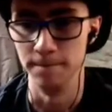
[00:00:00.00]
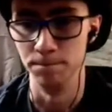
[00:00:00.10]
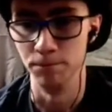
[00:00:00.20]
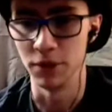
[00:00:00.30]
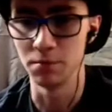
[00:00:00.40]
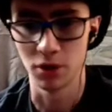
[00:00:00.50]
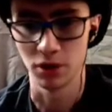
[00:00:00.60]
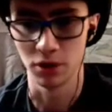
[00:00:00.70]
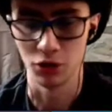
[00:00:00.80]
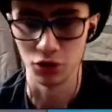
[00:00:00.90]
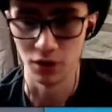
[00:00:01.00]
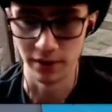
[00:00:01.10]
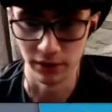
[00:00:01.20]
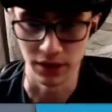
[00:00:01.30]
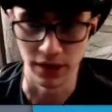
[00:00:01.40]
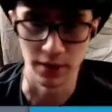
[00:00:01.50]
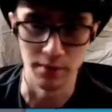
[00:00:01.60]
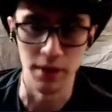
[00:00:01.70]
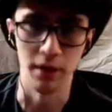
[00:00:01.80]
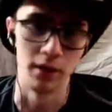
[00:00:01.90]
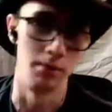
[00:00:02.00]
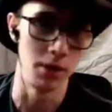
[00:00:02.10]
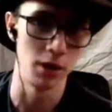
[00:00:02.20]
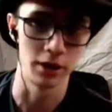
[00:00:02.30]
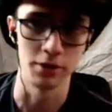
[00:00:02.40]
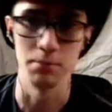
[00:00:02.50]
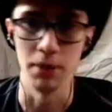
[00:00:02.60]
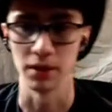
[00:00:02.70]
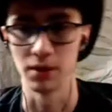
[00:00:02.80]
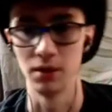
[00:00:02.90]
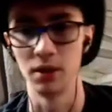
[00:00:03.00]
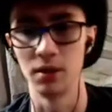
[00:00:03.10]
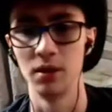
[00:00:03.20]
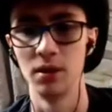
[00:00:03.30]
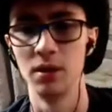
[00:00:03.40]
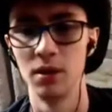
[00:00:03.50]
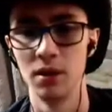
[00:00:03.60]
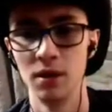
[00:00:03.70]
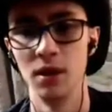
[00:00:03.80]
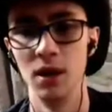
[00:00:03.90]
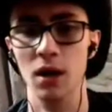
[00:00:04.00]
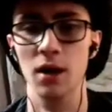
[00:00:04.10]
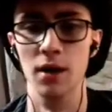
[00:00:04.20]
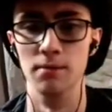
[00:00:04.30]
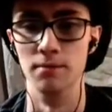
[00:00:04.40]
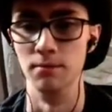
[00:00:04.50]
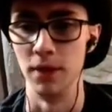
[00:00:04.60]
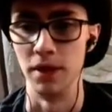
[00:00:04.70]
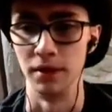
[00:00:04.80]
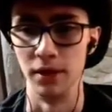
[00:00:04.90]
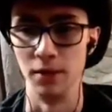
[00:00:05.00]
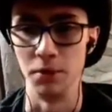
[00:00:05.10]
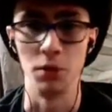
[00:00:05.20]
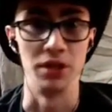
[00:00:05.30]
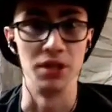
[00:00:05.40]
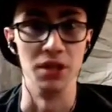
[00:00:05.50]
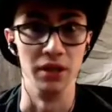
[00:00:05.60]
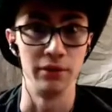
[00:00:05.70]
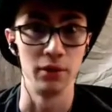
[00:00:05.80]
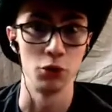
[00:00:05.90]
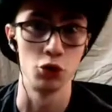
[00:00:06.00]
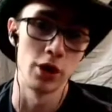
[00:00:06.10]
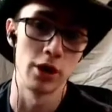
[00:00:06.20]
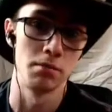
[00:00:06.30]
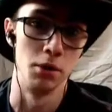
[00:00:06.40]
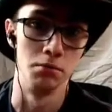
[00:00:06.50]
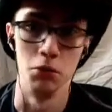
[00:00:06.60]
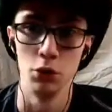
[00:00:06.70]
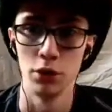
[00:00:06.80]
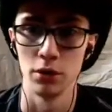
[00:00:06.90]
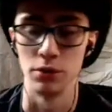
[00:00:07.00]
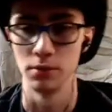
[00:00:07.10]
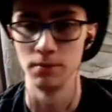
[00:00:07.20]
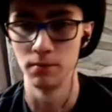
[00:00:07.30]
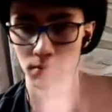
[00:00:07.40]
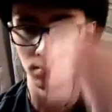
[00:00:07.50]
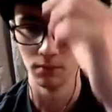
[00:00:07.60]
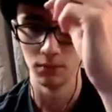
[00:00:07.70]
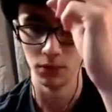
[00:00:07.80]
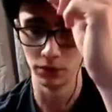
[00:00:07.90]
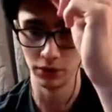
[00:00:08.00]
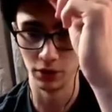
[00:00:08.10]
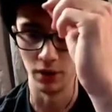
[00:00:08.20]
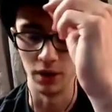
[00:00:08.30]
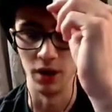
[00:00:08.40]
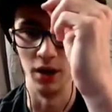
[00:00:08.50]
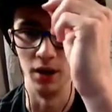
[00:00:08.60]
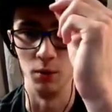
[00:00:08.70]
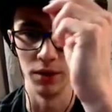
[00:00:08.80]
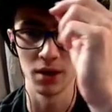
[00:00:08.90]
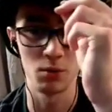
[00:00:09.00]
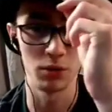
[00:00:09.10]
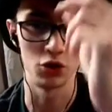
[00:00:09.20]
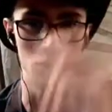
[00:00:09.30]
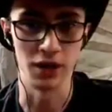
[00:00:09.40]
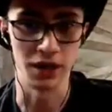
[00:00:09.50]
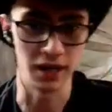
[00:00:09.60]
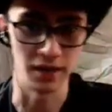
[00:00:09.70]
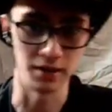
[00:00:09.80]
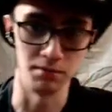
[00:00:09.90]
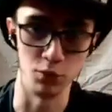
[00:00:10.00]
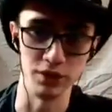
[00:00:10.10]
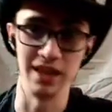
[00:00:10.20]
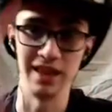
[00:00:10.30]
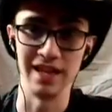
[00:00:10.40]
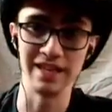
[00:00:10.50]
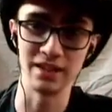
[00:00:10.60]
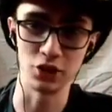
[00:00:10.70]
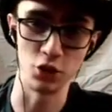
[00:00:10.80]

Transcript: He's probably not going to try for South America purely because Pink's there. I think that'd be quite silly for him to try it, but who knows. Also, one thing I want to try and get at some point is a light to go